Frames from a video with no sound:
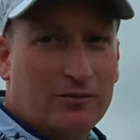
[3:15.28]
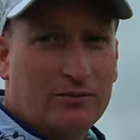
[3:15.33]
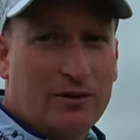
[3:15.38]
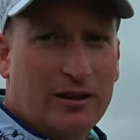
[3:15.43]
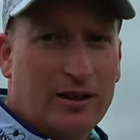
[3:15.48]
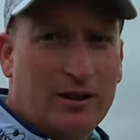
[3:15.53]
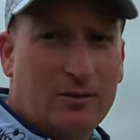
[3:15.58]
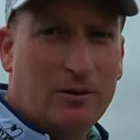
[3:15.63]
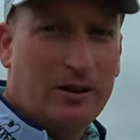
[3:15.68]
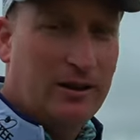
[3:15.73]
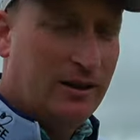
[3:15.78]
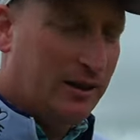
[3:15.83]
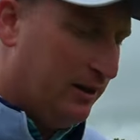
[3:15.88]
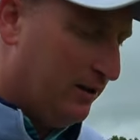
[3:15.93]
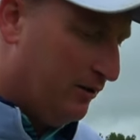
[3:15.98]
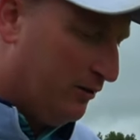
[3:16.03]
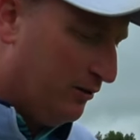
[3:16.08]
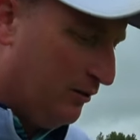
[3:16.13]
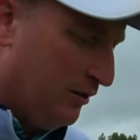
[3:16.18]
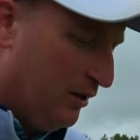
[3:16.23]
of really
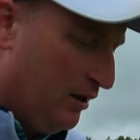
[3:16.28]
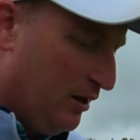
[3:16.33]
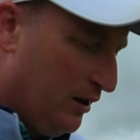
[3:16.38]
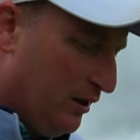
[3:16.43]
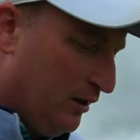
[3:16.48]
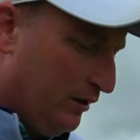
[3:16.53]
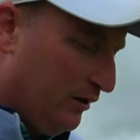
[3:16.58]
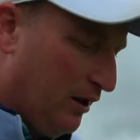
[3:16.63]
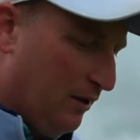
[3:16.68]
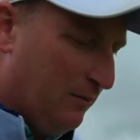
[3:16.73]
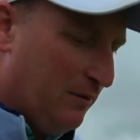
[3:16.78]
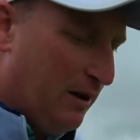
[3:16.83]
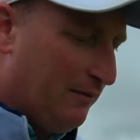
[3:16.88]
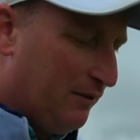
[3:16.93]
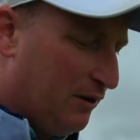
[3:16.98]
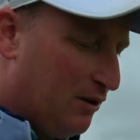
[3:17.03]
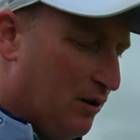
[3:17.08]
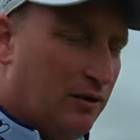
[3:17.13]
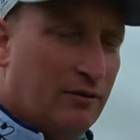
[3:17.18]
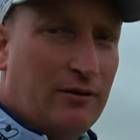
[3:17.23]
windy or like we
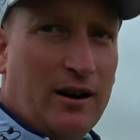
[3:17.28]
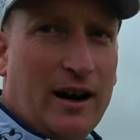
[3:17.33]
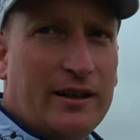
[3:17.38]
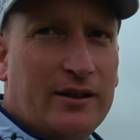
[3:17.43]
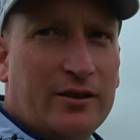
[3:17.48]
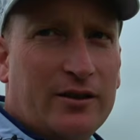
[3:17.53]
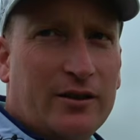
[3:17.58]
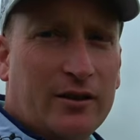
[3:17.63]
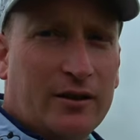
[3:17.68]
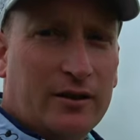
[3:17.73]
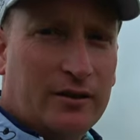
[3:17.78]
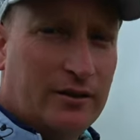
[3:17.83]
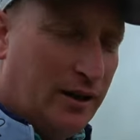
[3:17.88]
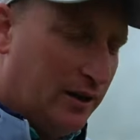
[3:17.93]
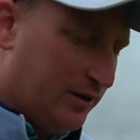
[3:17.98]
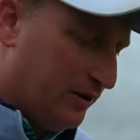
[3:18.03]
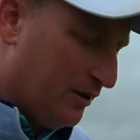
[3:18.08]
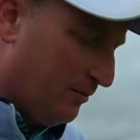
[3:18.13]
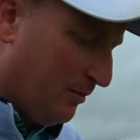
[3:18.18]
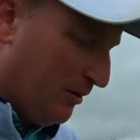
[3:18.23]
haven't got a range that
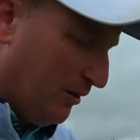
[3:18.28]
does it.